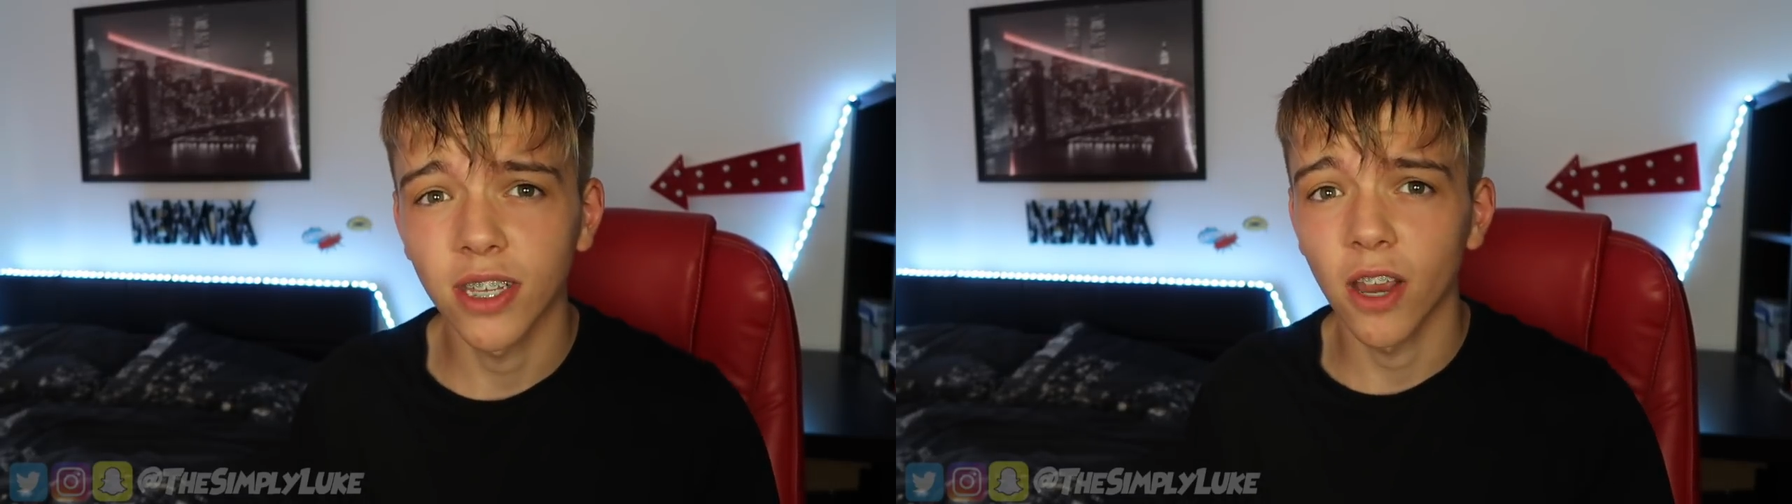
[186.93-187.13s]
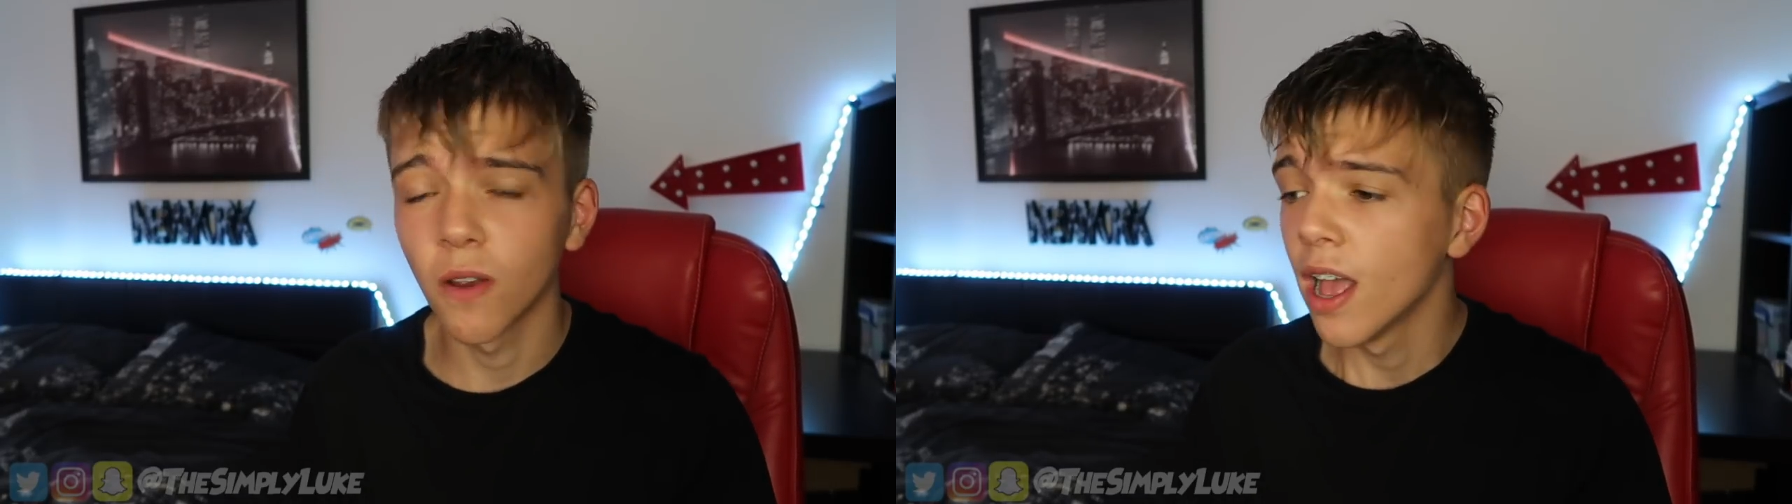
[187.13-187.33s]

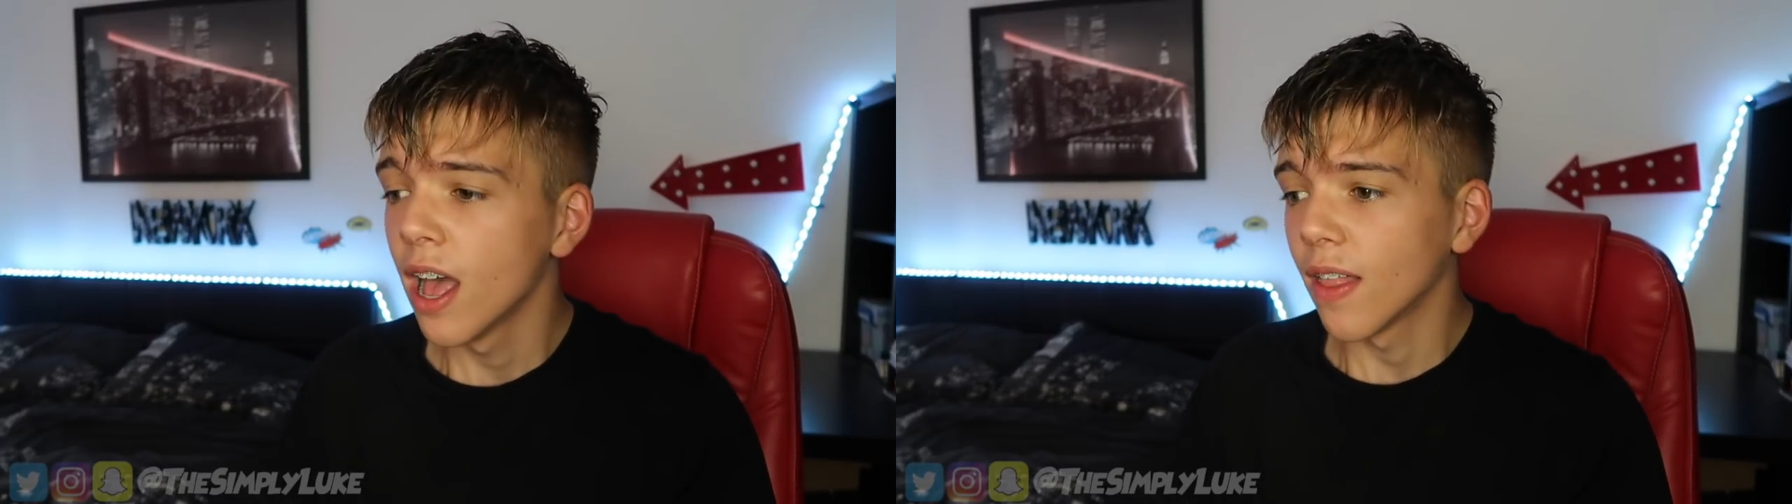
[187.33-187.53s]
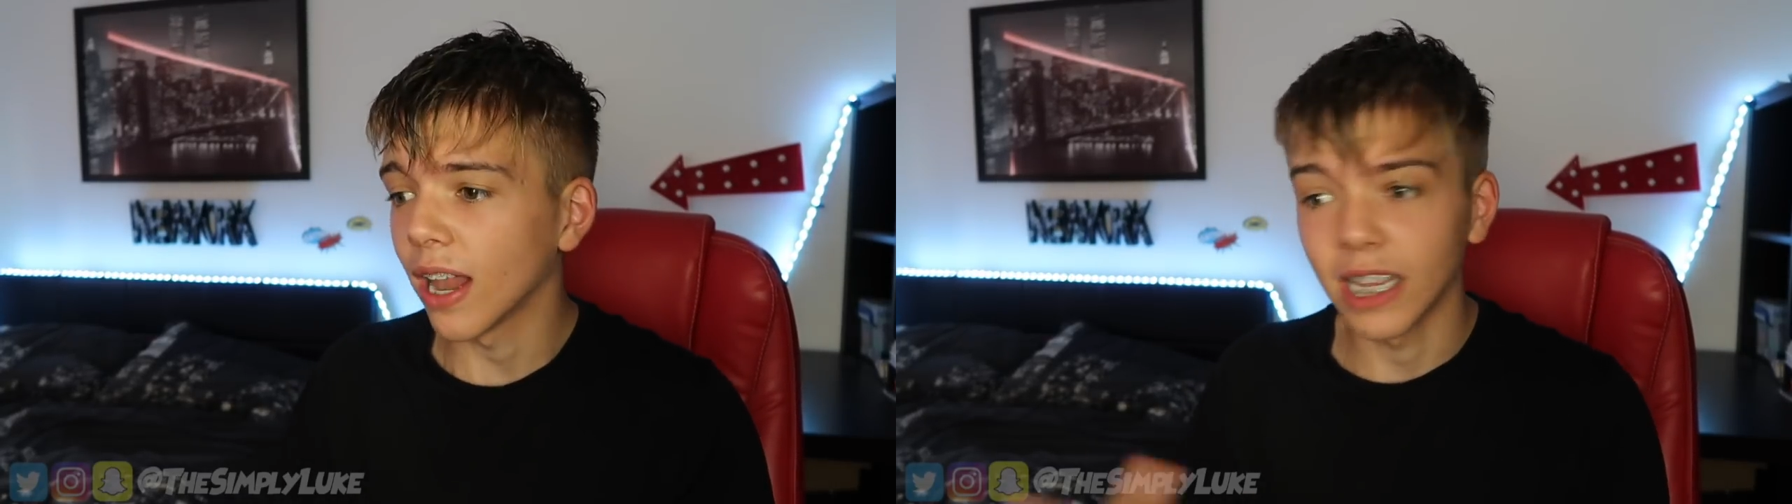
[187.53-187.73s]
So
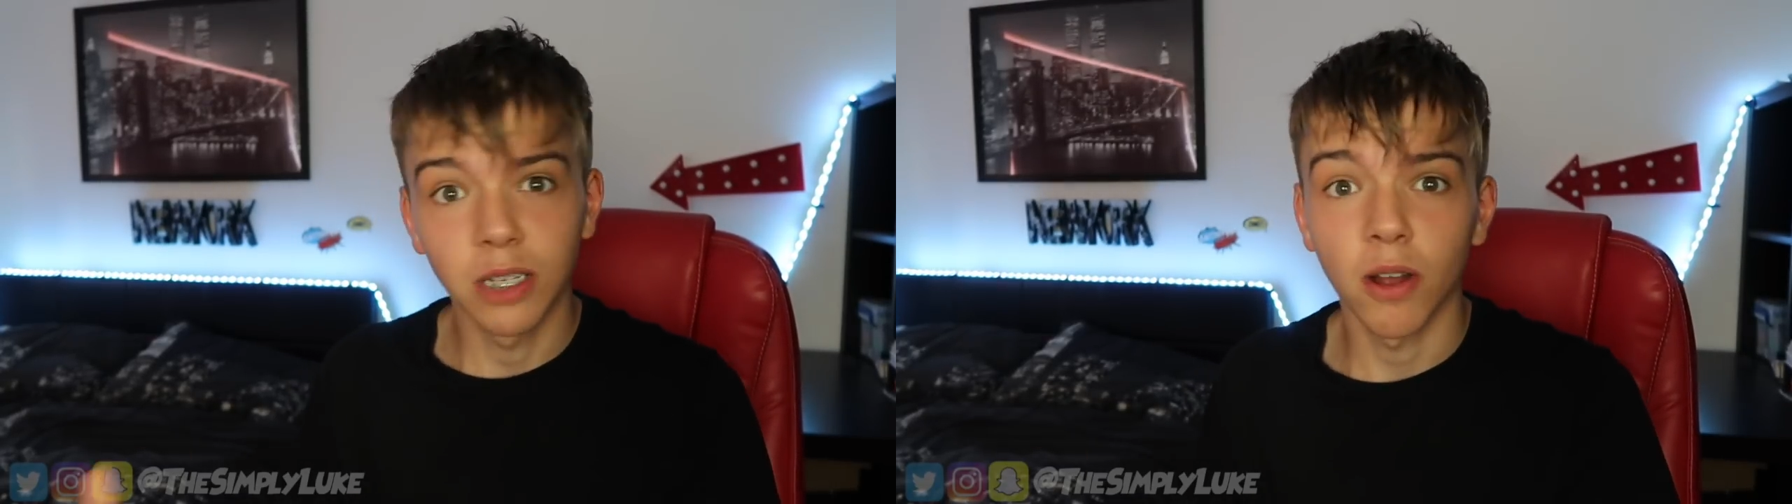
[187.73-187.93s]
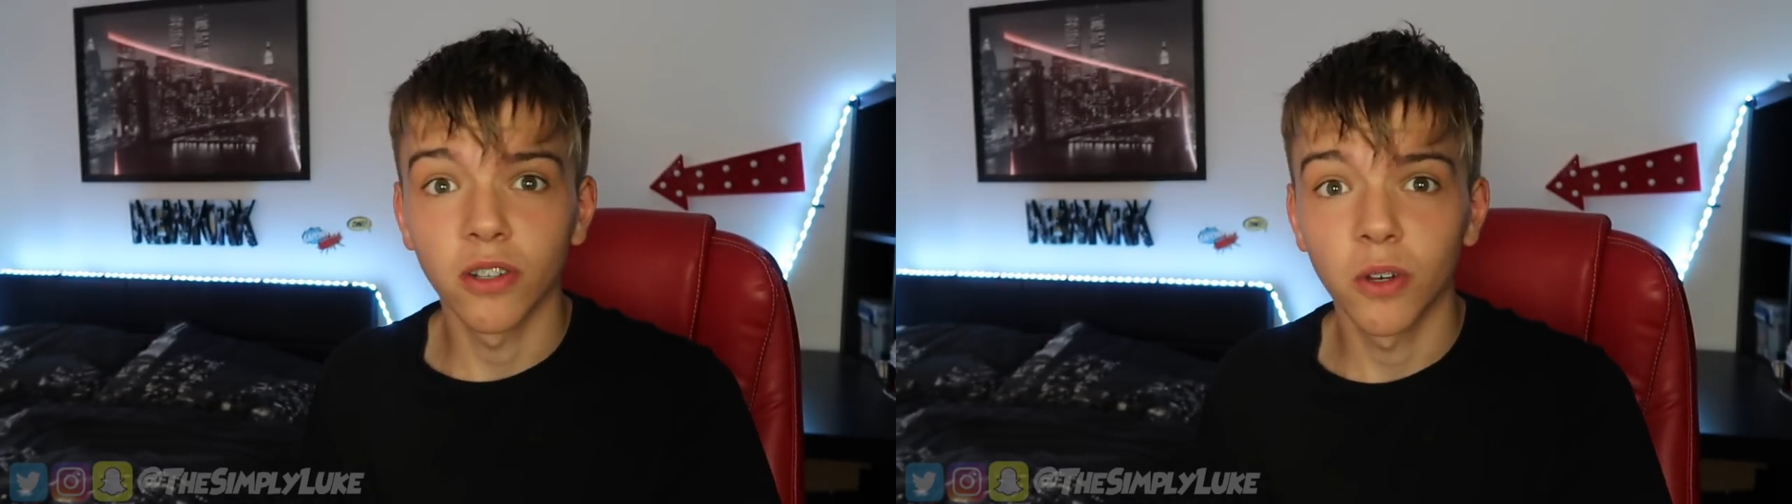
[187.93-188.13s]
that
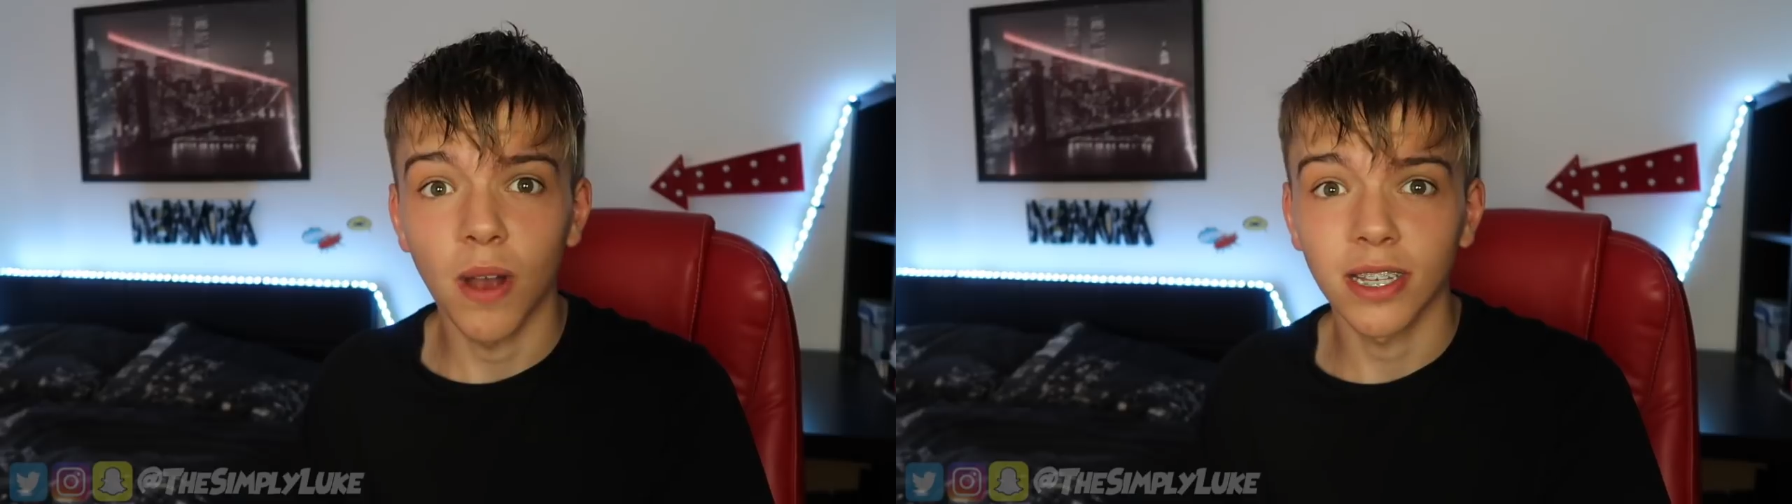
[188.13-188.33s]
leads me on to